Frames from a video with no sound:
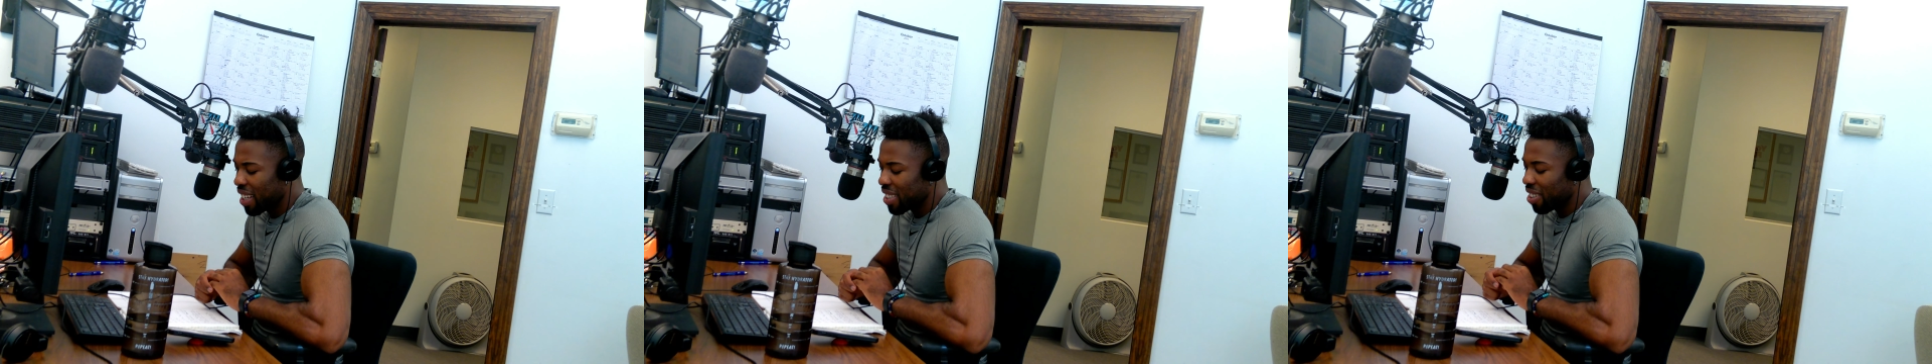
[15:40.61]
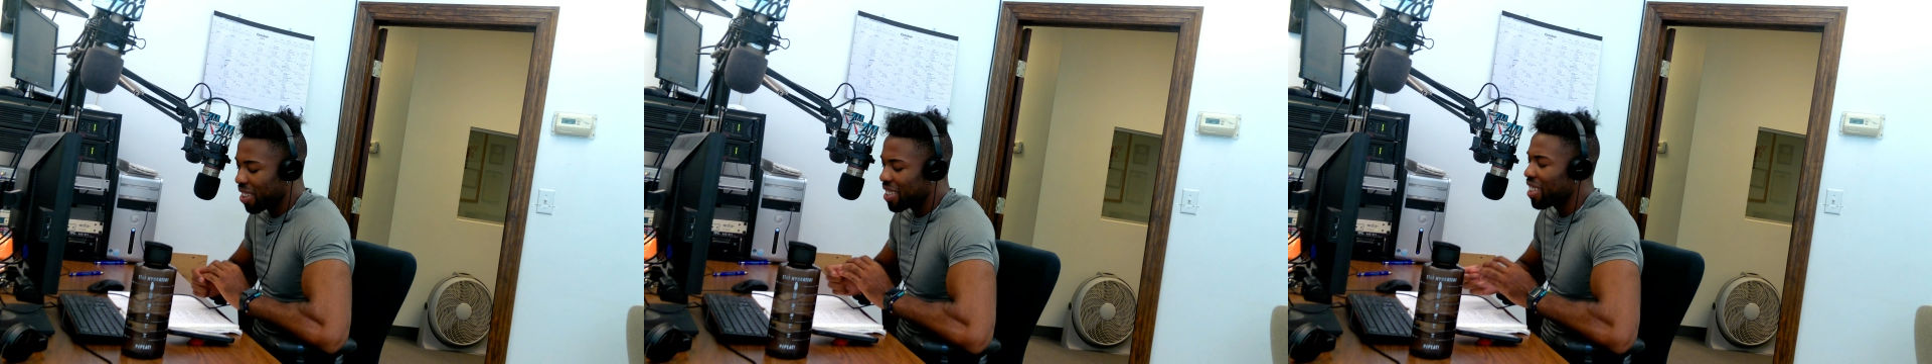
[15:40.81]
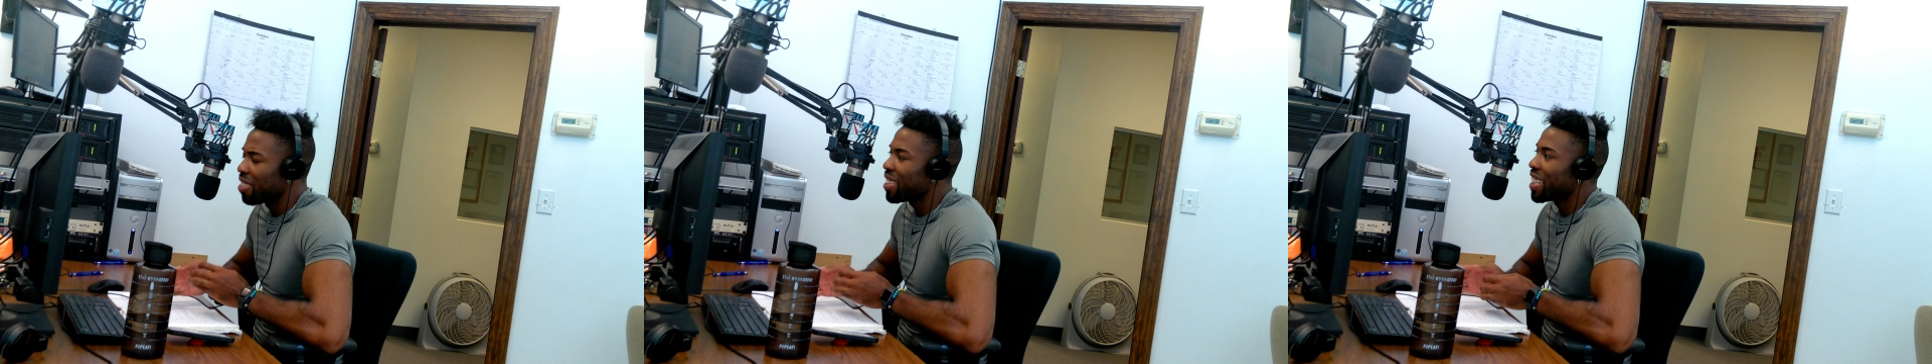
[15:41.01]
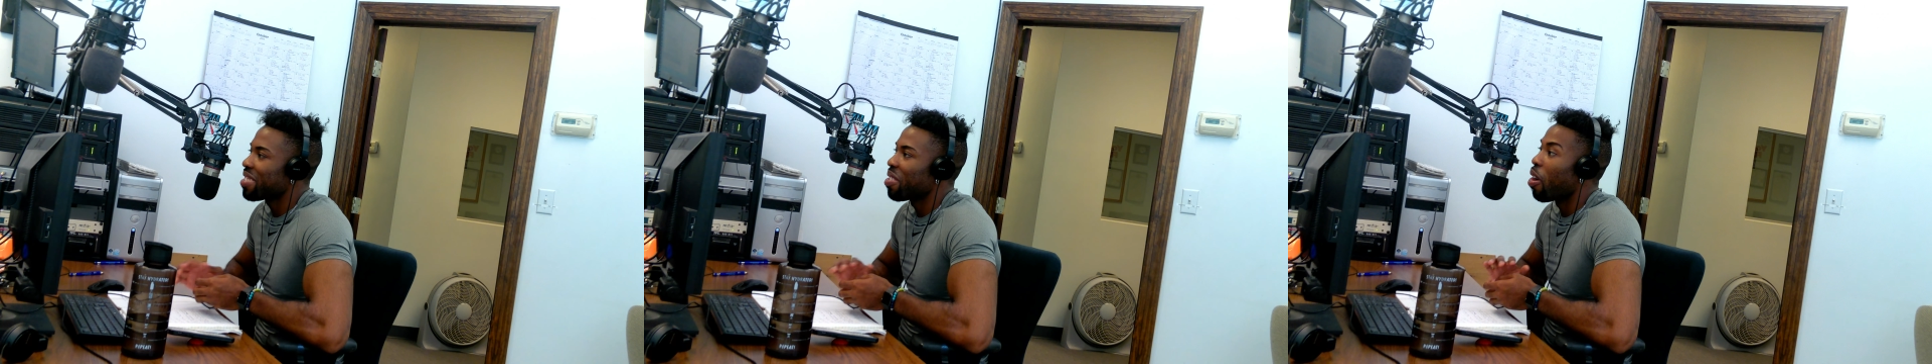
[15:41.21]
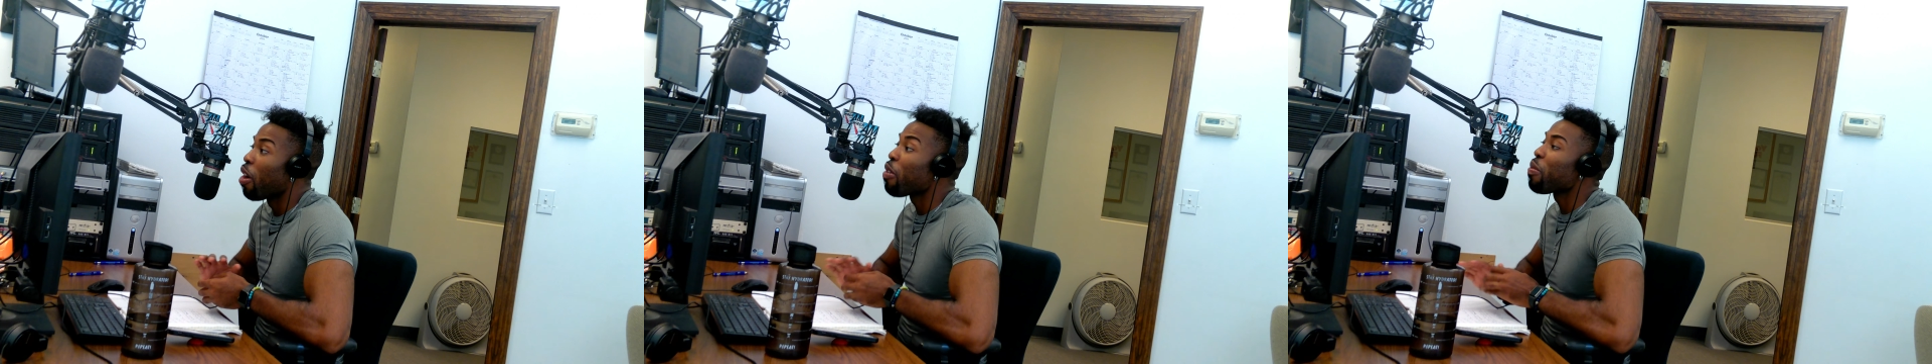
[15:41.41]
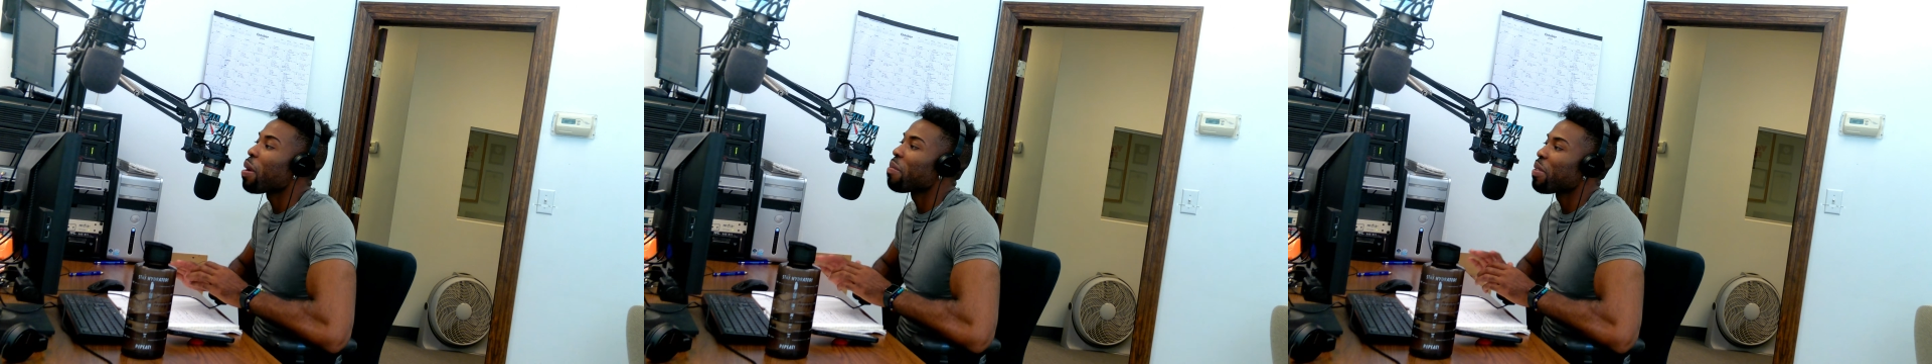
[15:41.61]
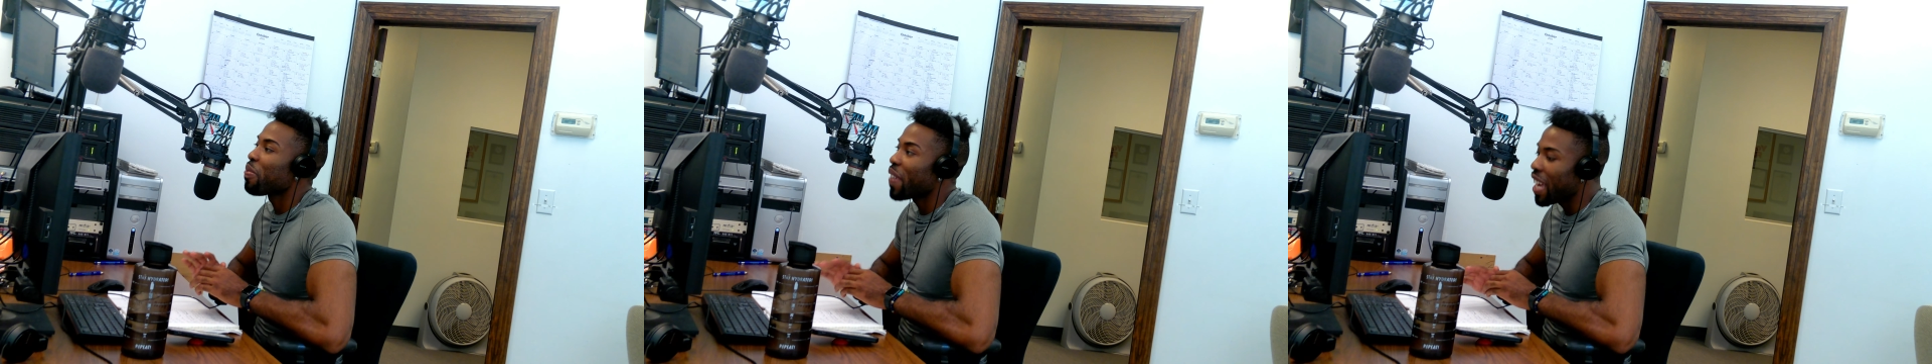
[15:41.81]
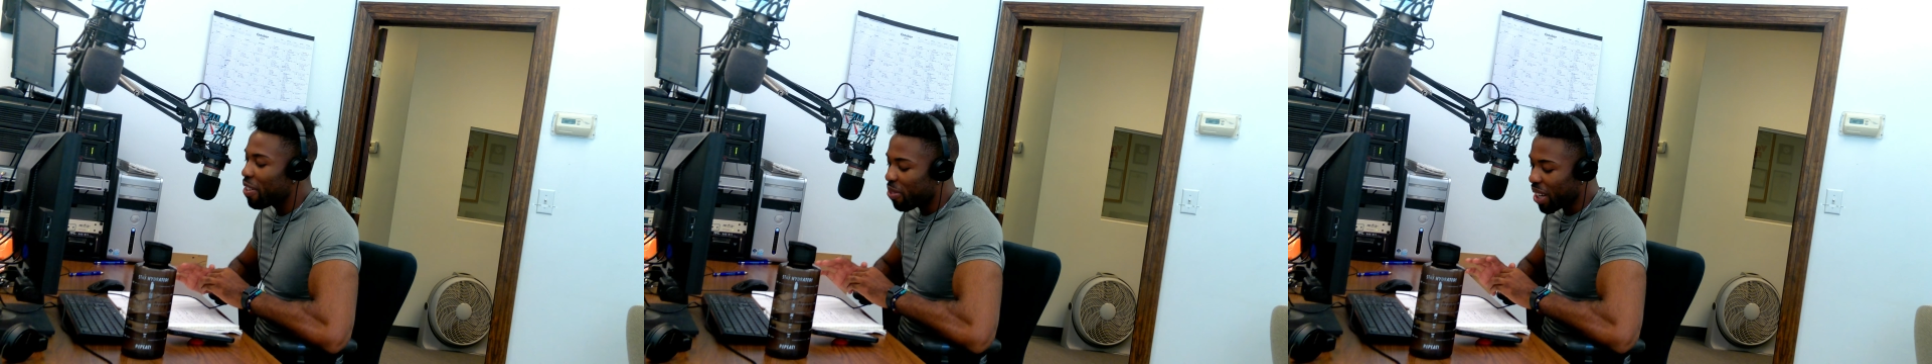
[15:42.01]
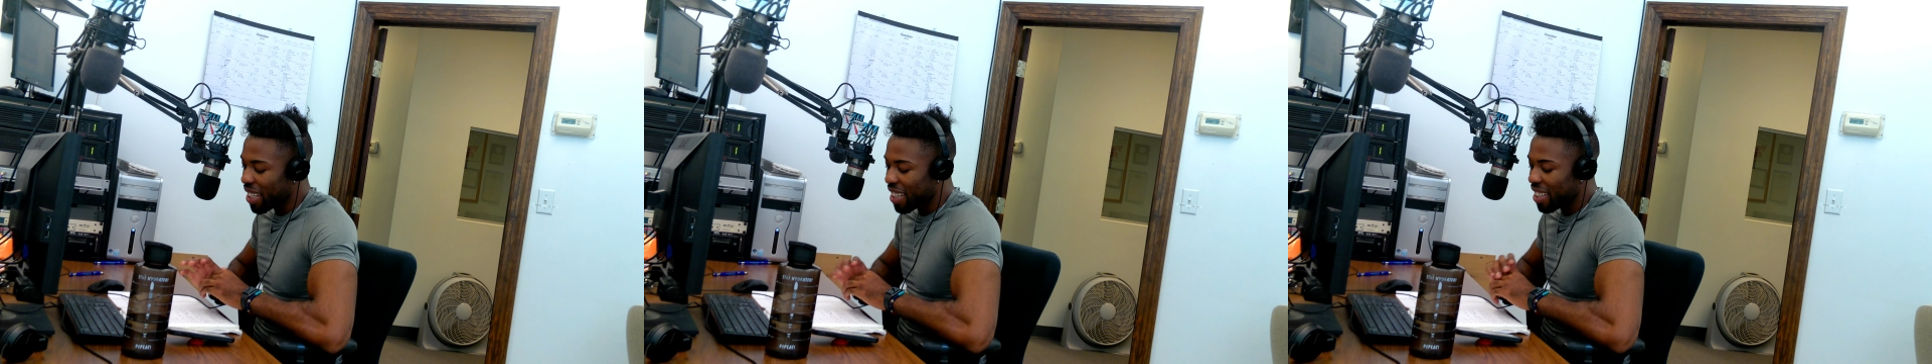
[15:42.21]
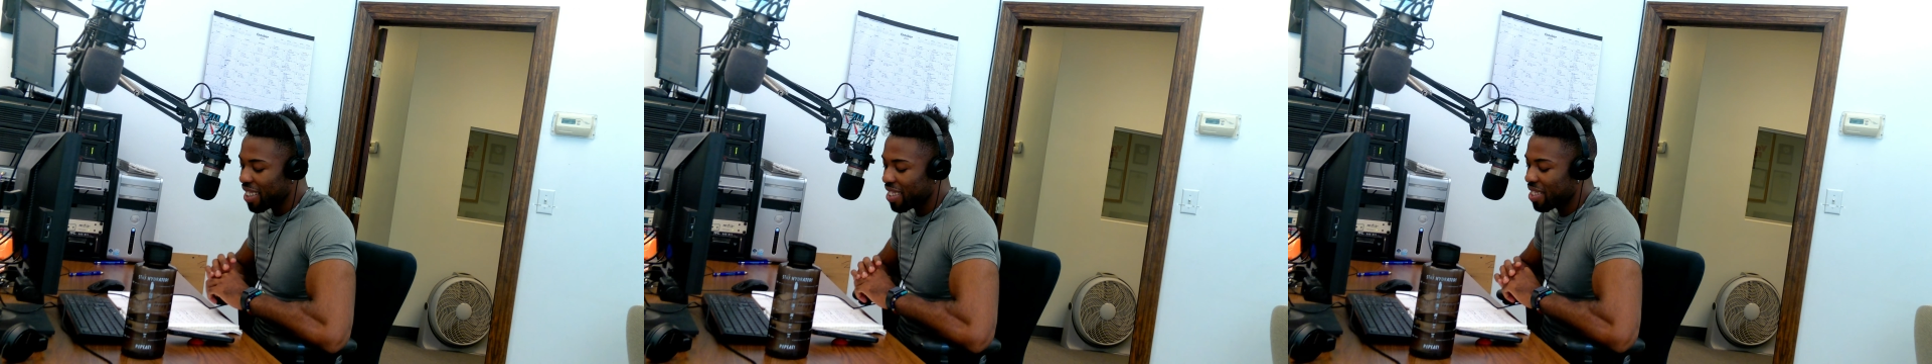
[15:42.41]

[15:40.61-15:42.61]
So the Celtics are the overwhelming favorite